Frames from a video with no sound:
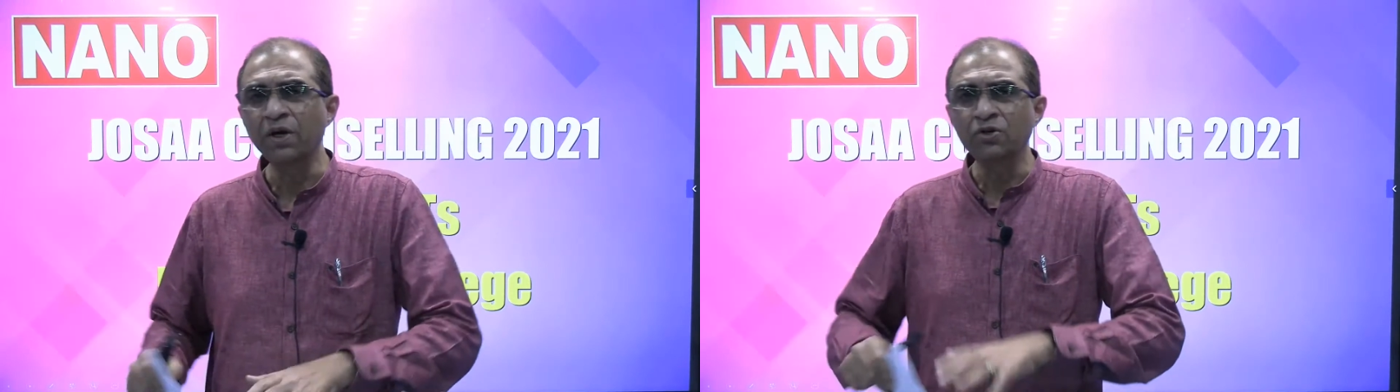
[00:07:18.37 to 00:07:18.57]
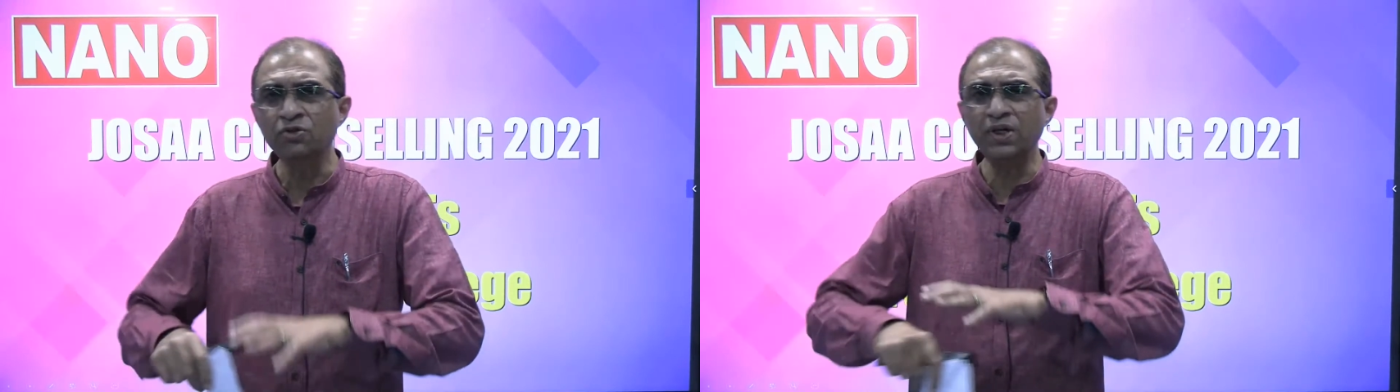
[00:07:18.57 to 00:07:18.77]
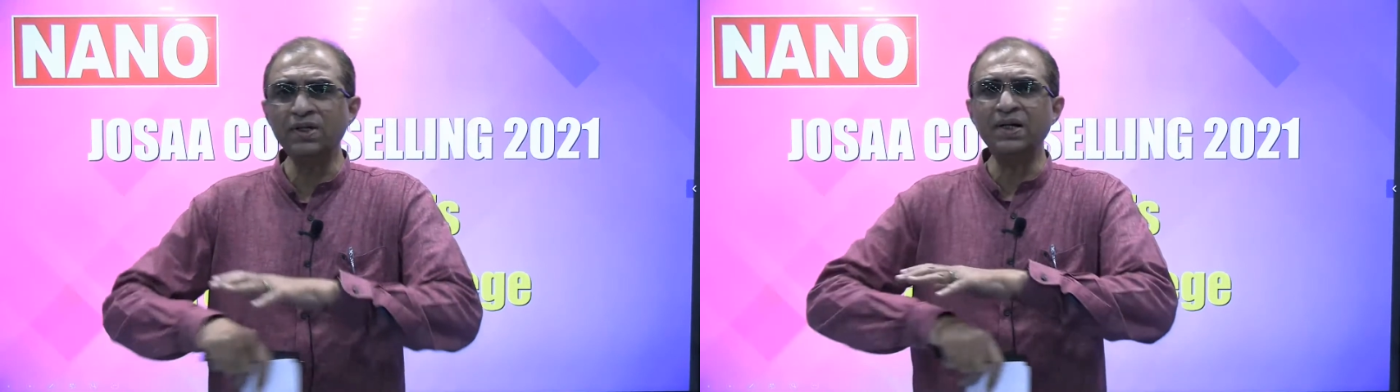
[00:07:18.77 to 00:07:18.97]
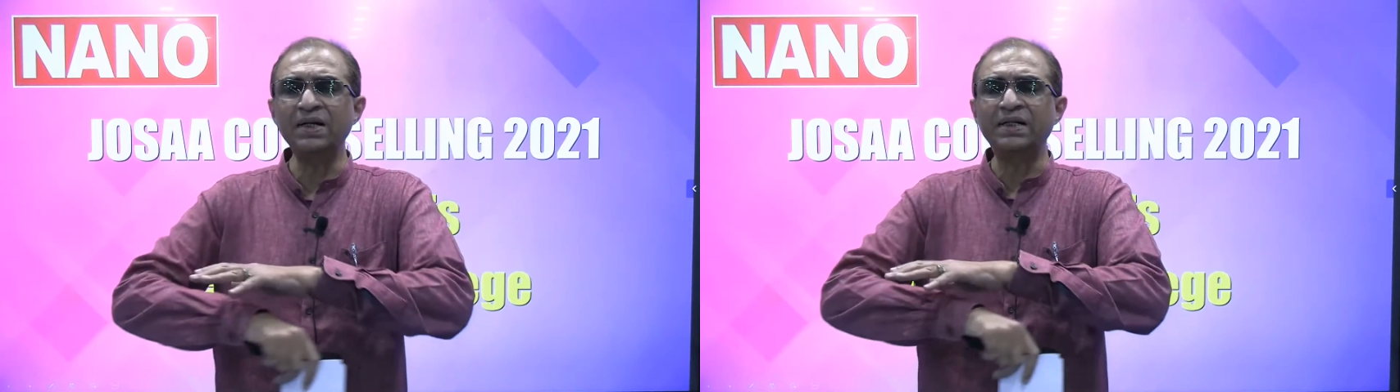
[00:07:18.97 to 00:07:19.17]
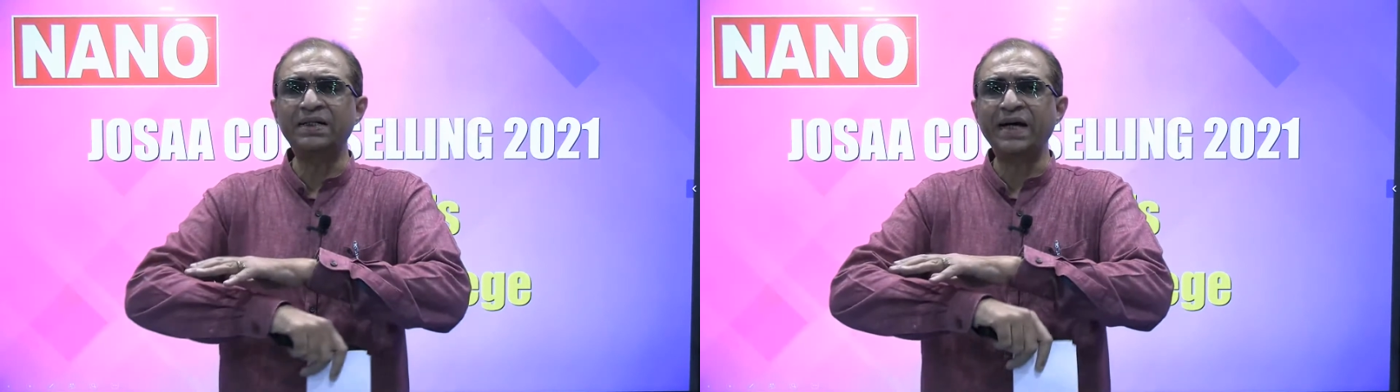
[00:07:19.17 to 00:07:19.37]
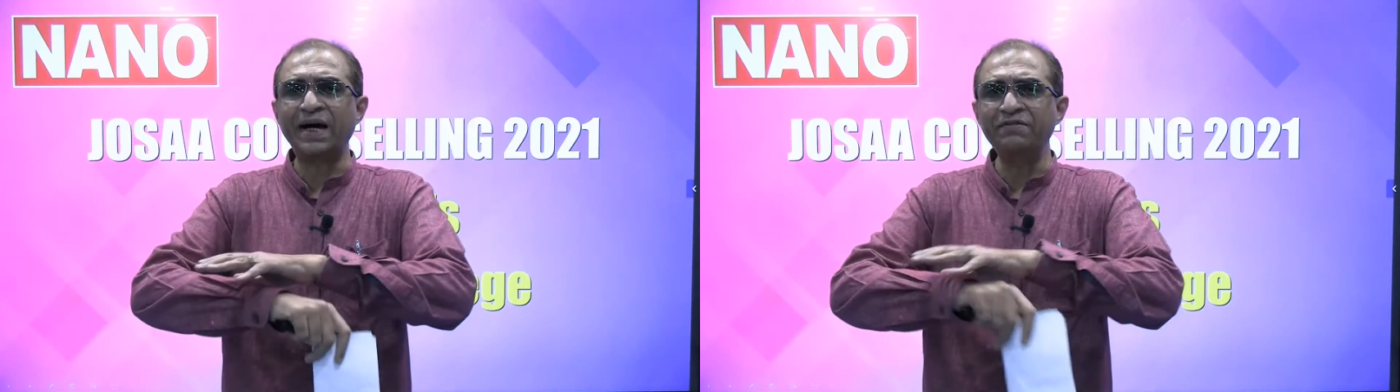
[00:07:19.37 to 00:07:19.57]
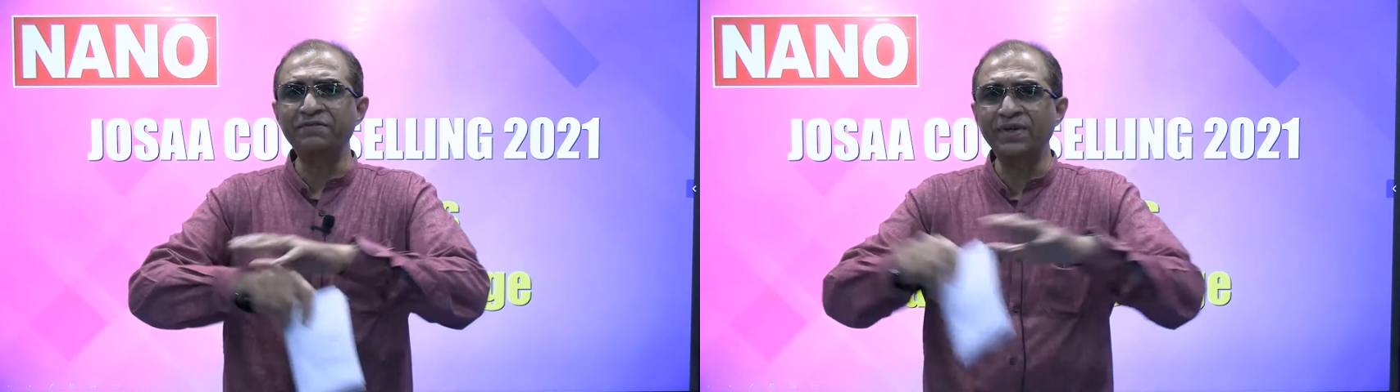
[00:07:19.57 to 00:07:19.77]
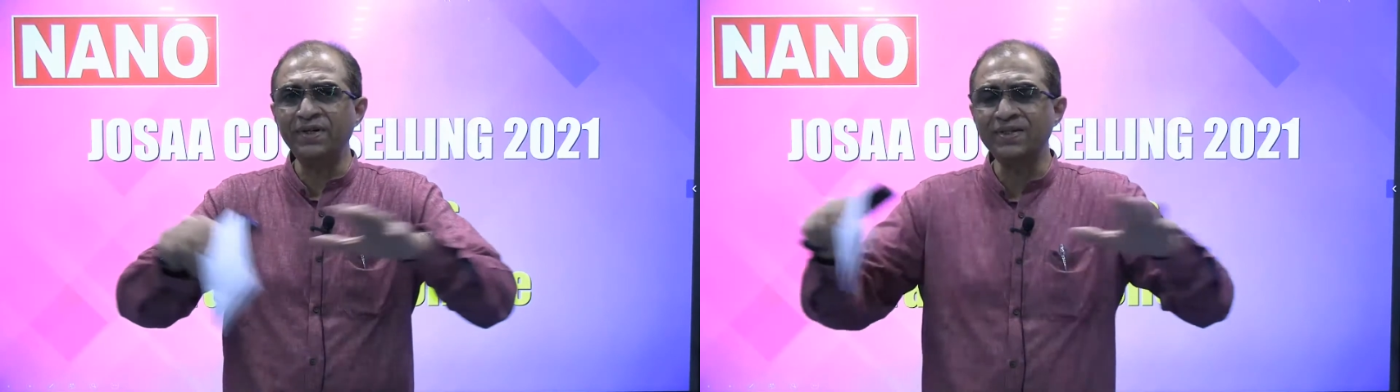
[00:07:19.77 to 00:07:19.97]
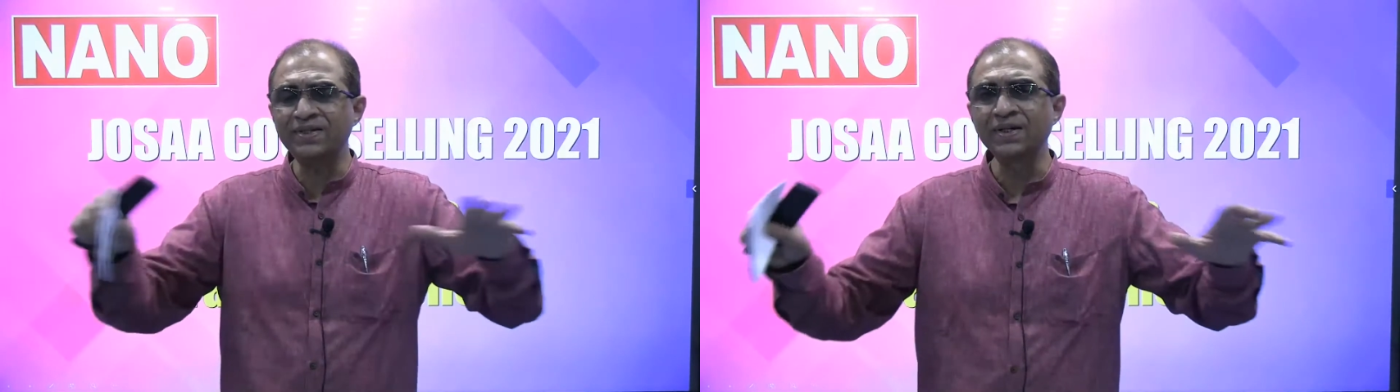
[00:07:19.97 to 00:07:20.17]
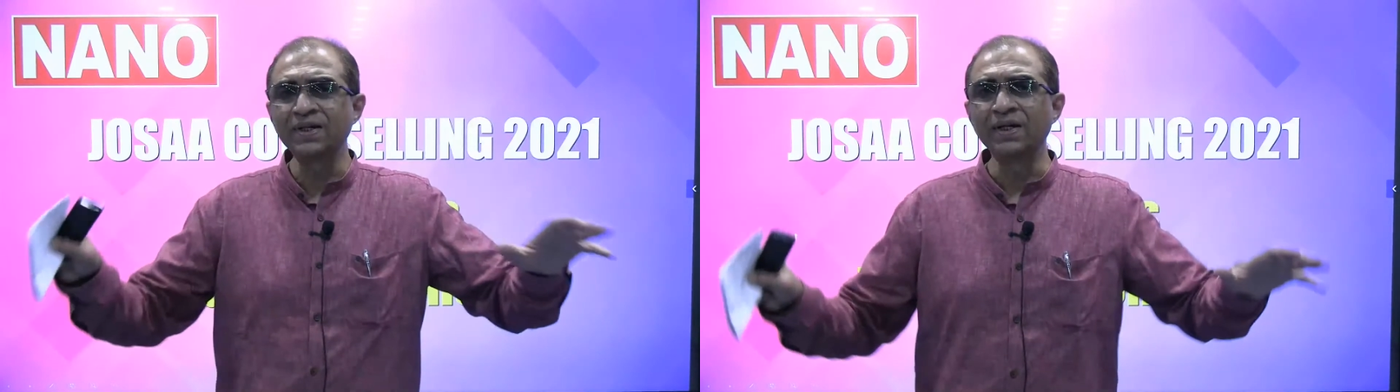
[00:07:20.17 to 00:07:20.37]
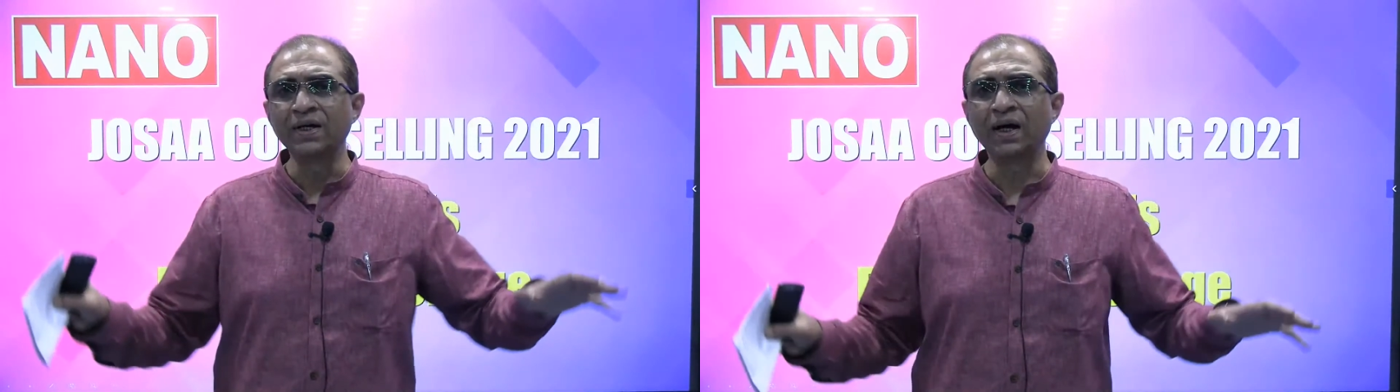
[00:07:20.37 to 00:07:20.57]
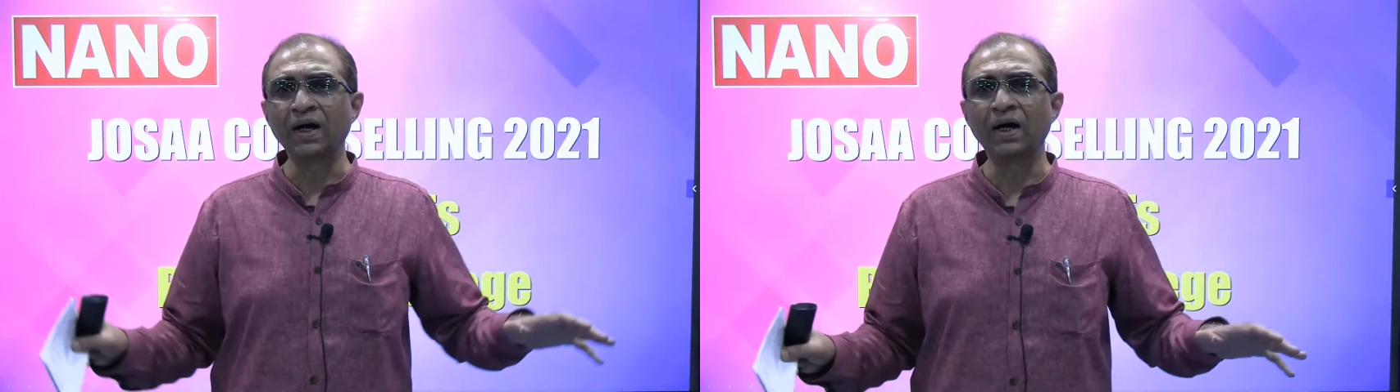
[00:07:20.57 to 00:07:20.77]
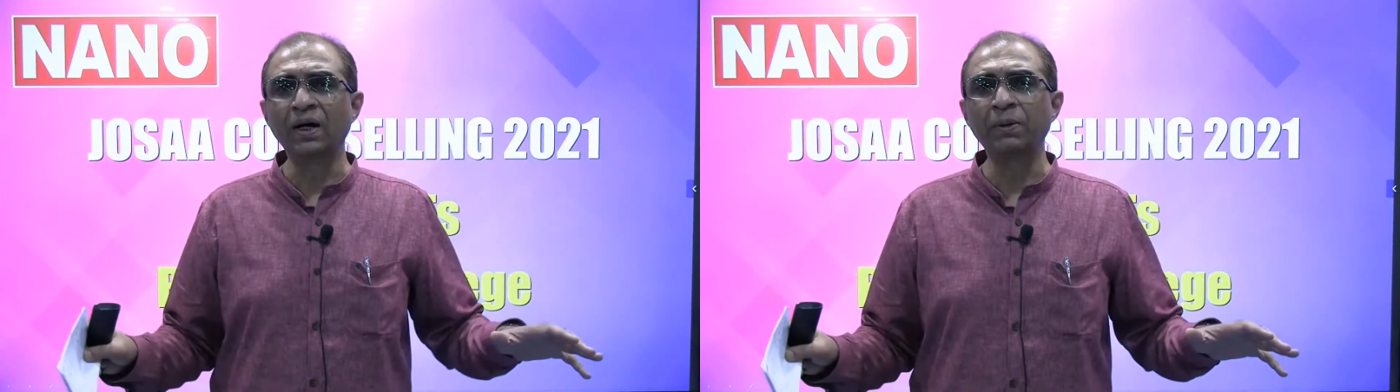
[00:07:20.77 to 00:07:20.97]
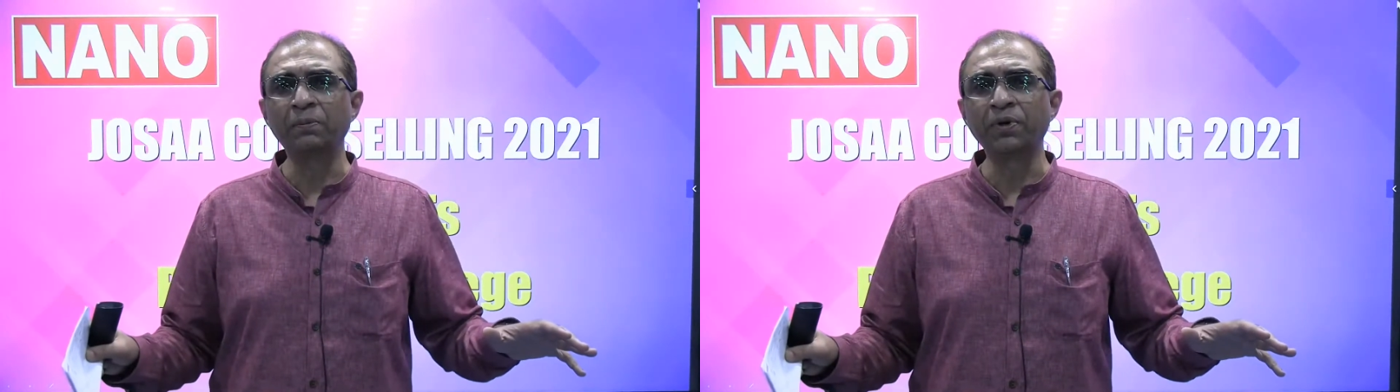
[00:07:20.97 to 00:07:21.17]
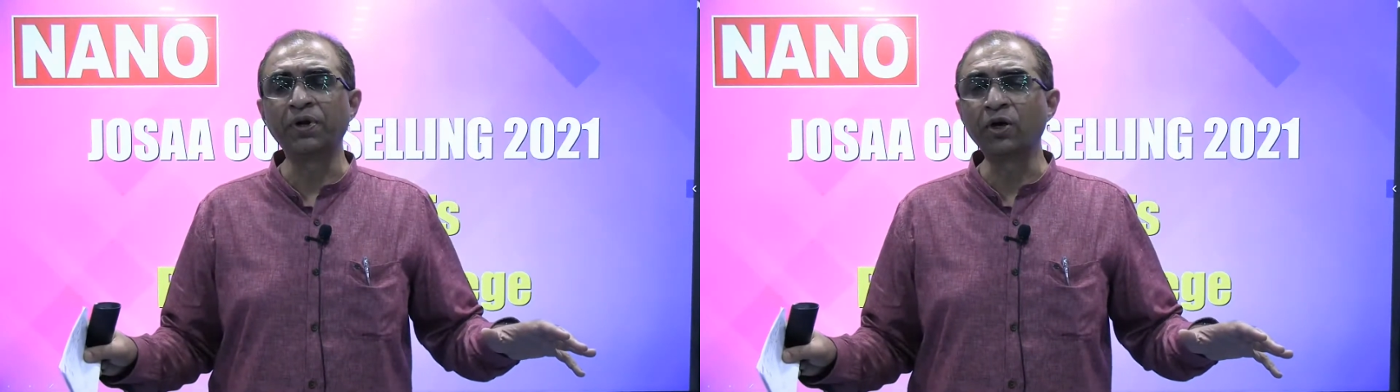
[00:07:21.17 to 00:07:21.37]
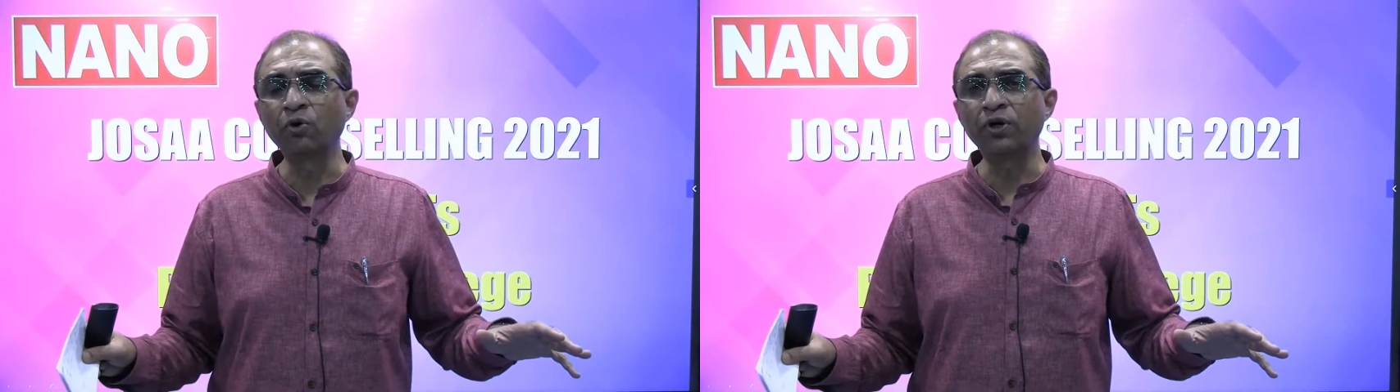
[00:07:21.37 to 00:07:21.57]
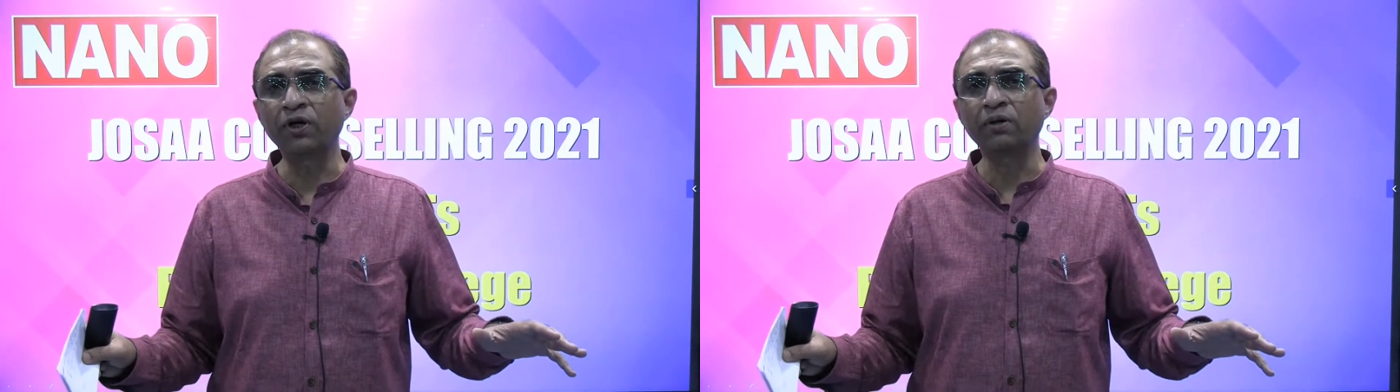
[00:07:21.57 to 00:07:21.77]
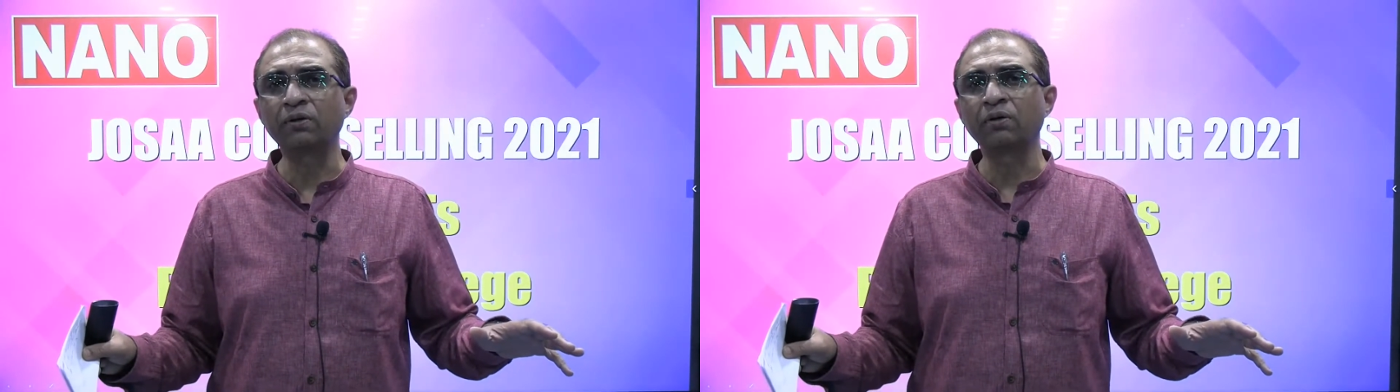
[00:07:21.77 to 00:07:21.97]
So there is a diverse recruiter